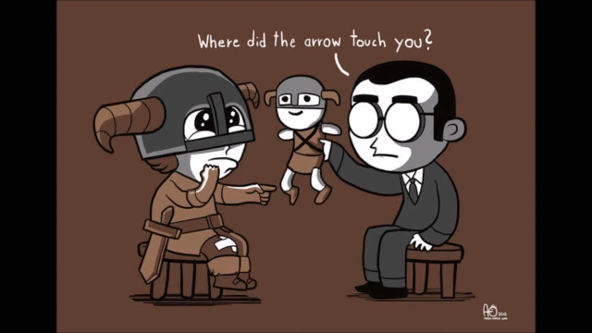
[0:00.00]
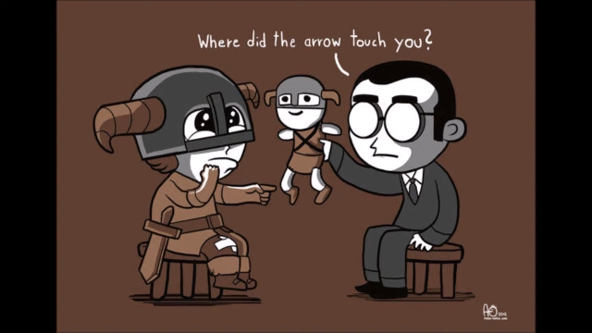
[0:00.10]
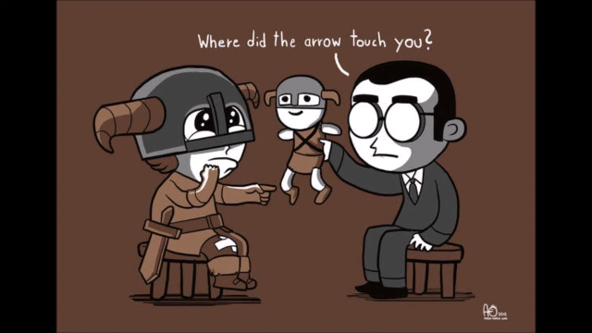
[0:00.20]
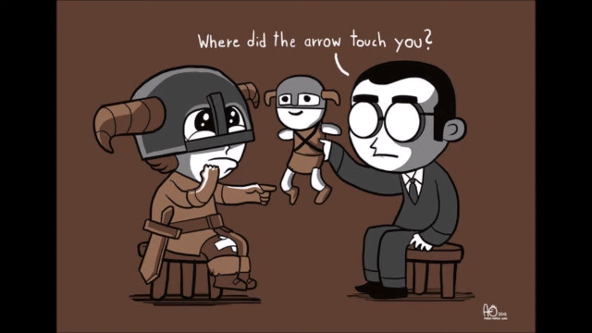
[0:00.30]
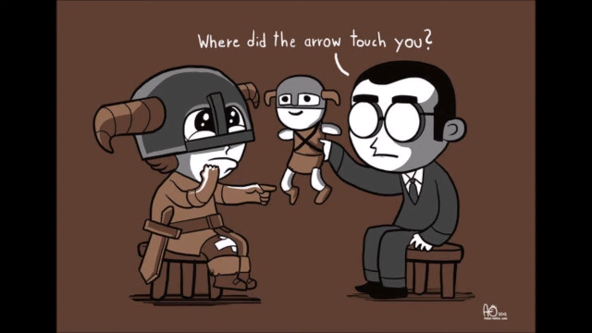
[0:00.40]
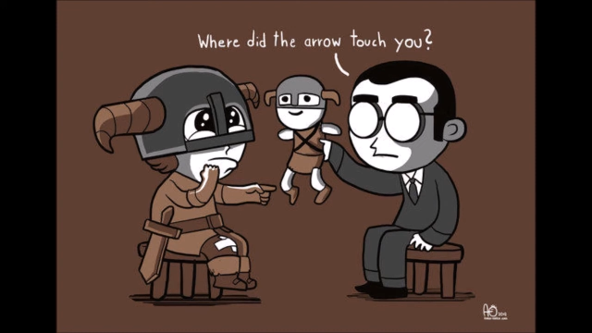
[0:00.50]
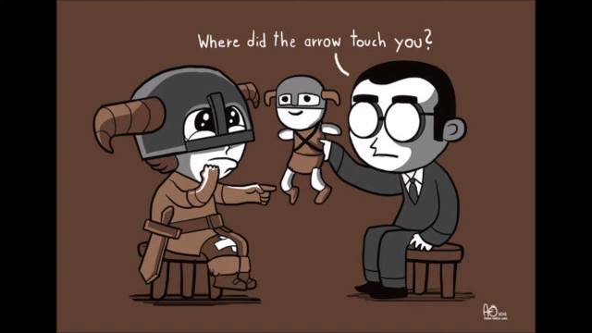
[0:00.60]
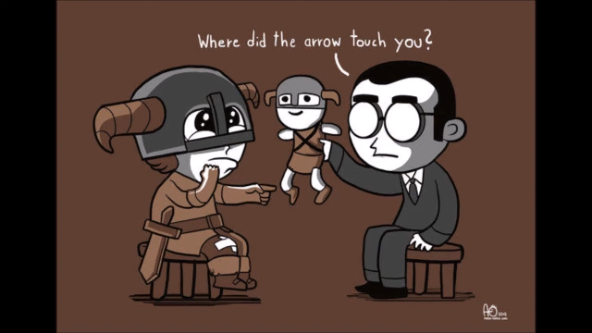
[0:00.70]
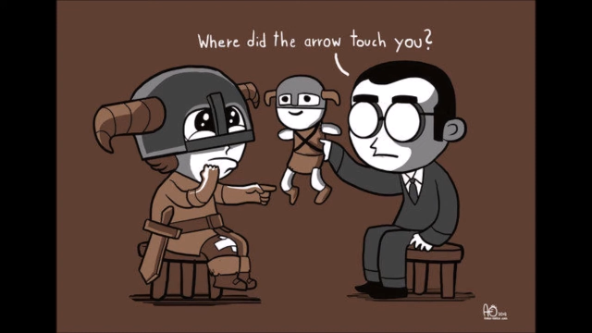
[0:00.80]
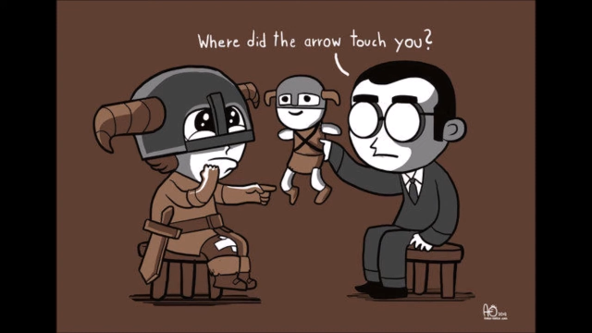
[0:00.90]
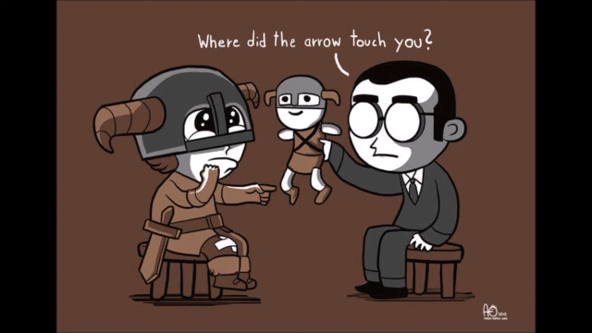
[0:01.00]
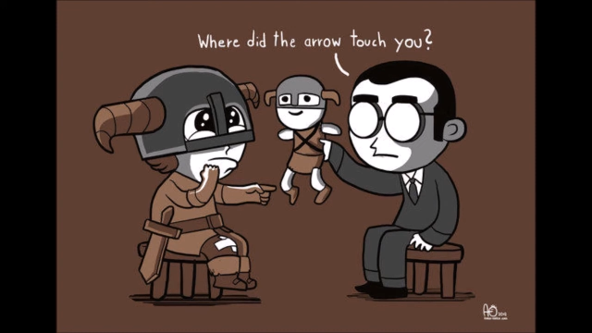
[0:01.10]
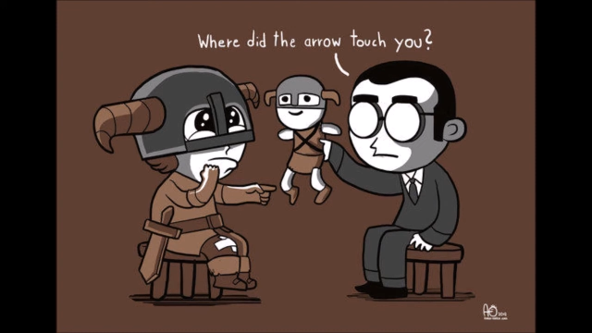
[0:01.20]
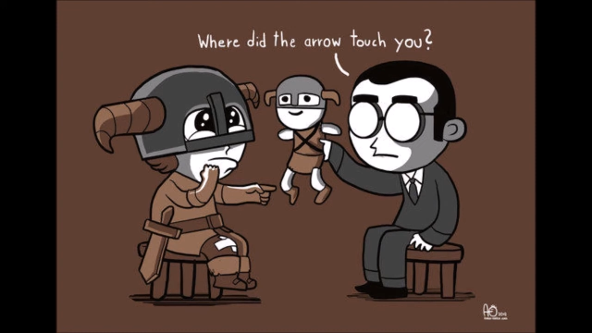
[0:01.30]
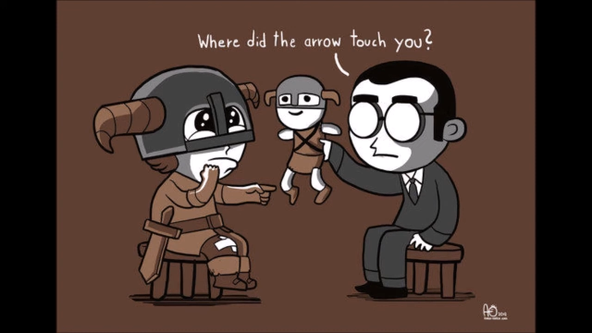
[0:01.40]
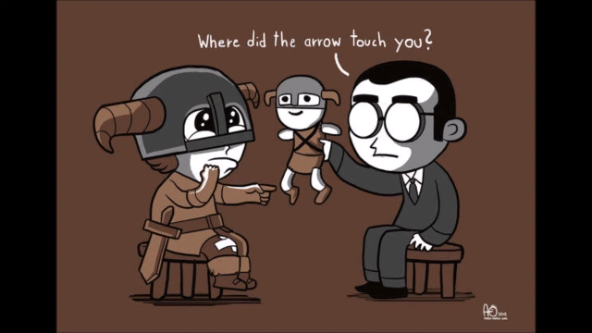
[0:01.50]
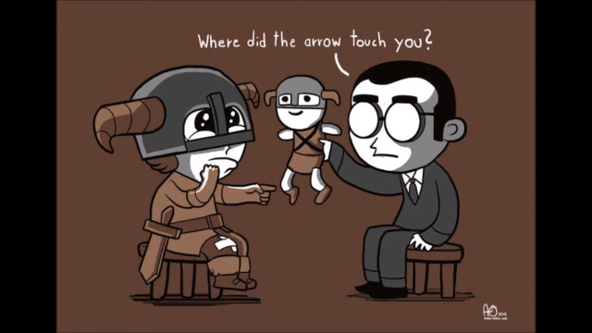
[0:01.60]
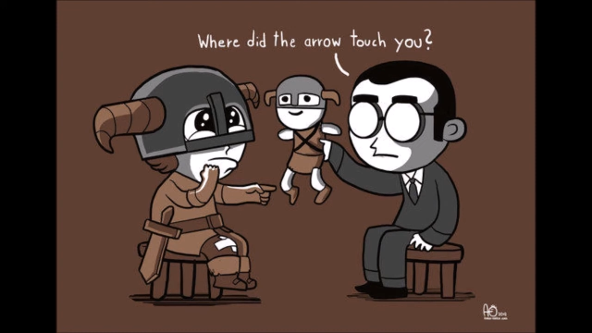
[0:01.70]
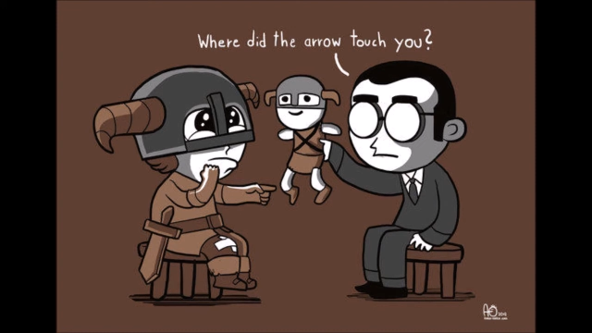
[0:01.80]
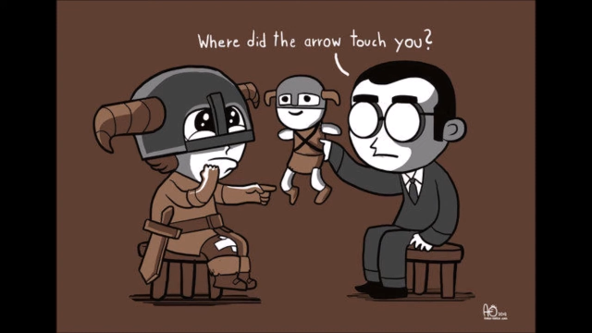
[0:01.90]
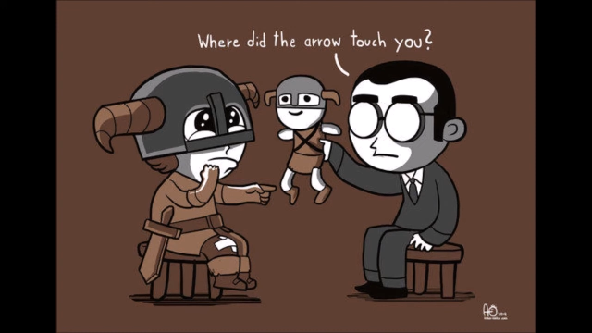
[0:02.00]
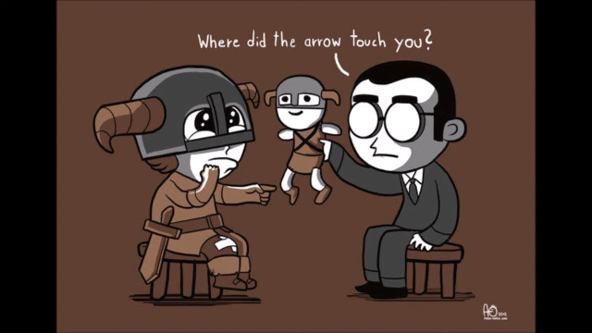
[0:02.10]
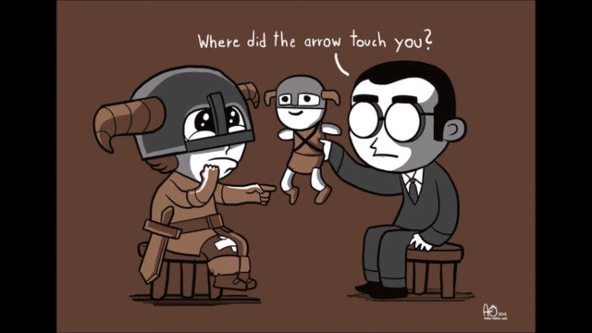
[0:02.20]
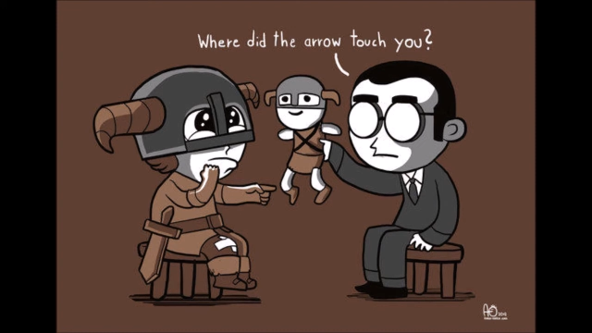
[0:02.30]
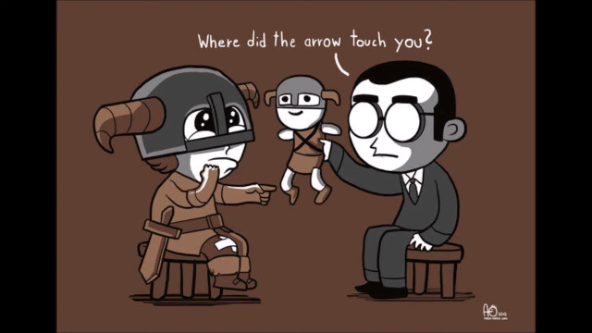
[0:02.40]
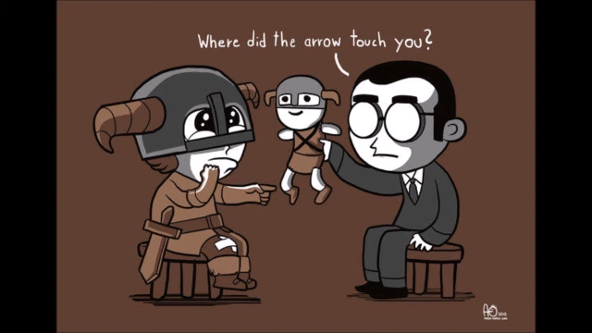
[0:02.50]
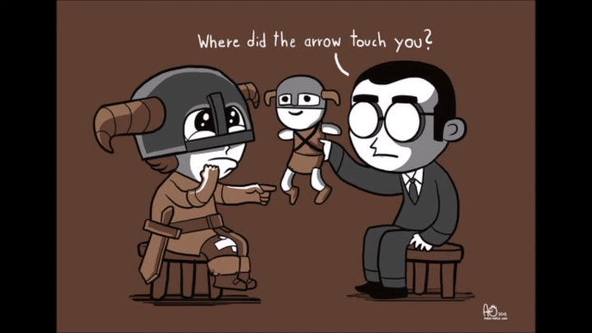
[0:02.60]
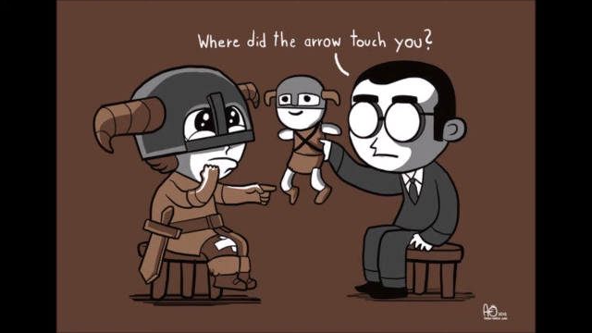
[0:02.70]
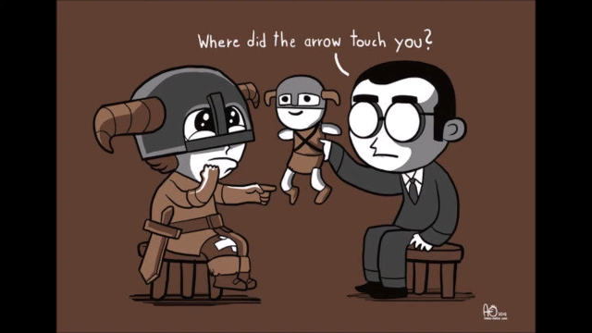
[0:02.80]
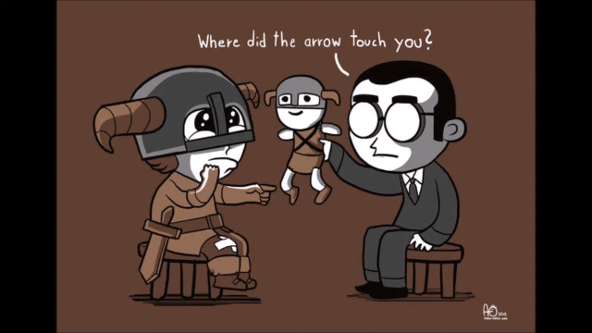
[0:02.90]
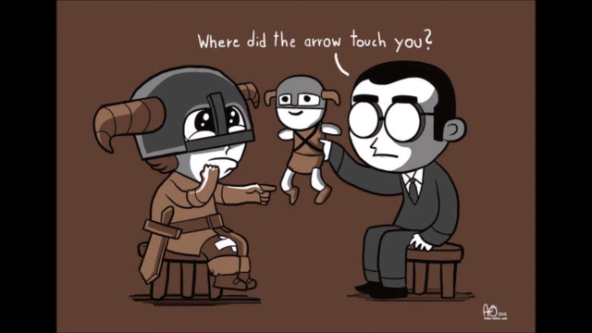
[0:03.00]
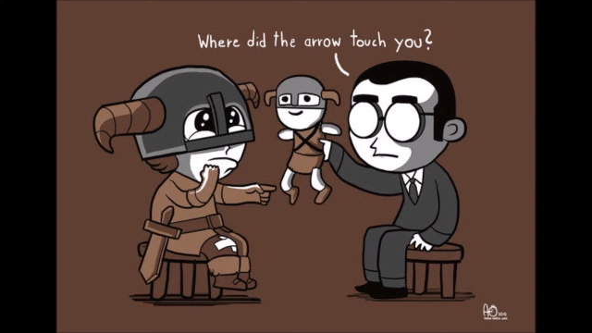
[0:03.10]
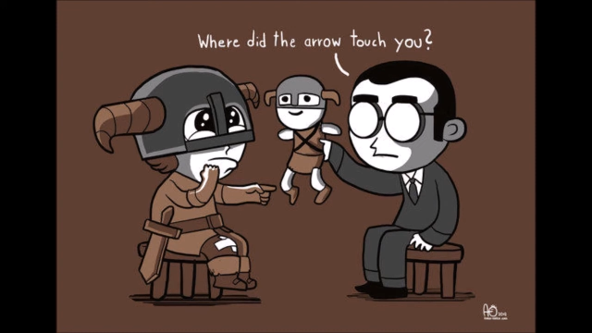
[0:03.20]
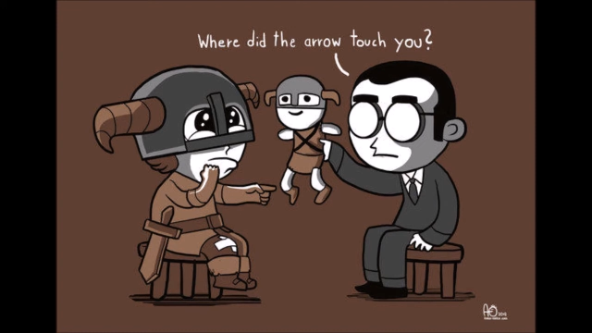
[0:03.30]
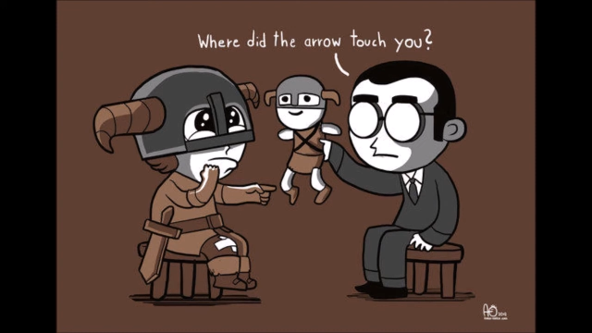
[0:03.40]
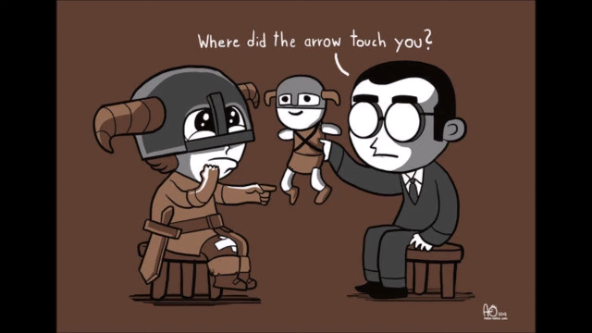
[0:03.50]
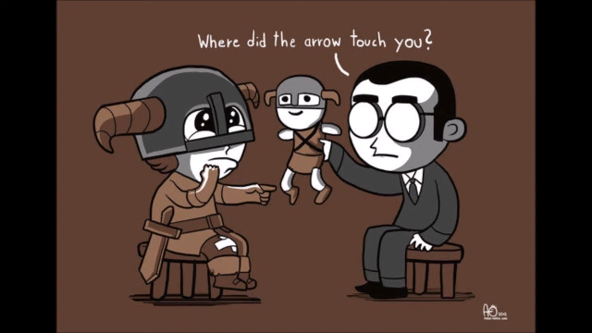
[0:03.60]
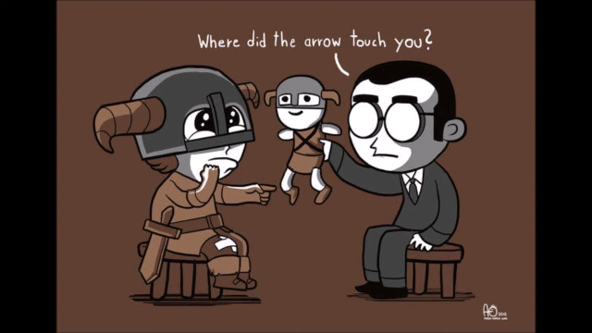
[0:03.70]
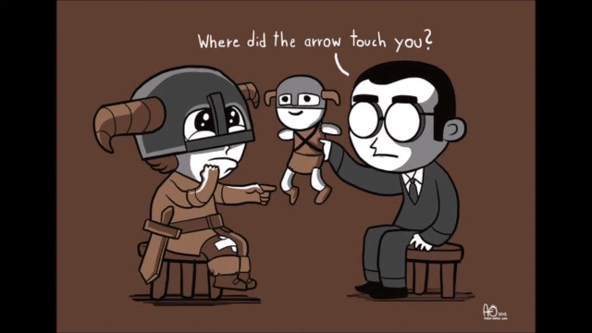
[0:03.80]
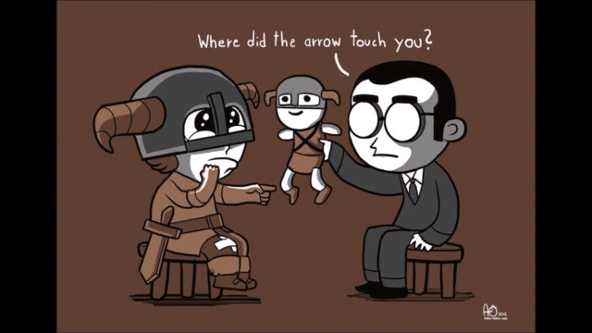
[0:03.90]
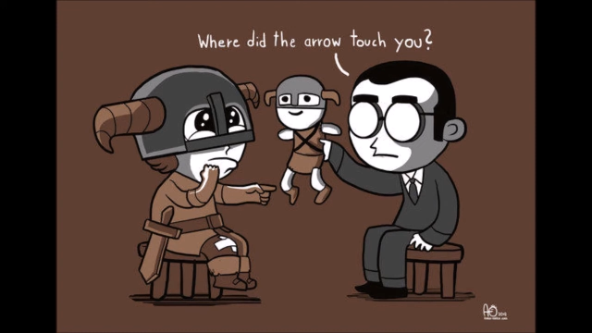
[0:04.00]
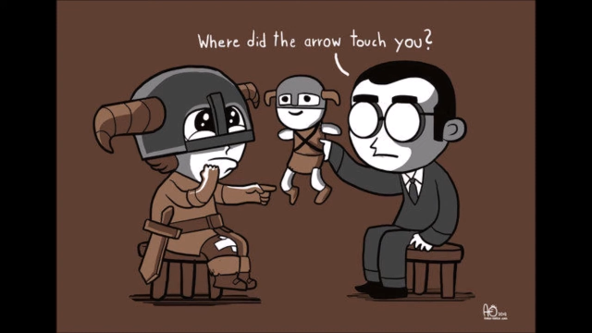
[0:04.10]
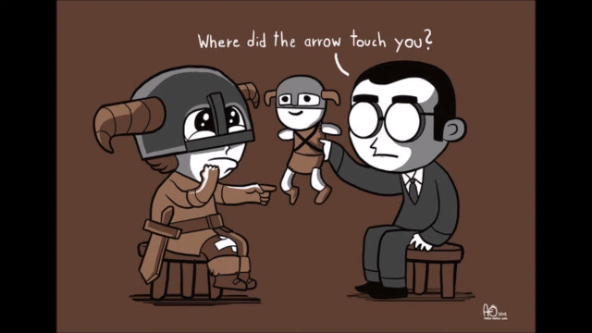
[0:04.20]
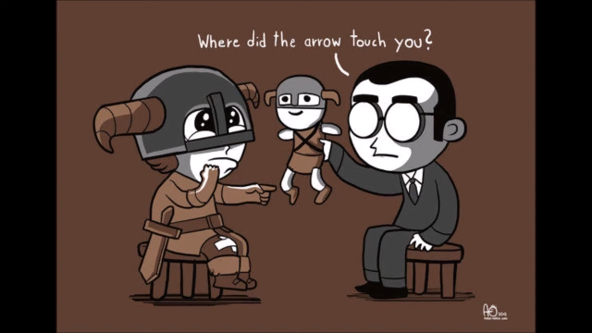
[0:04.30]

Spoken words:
(no speaker visible)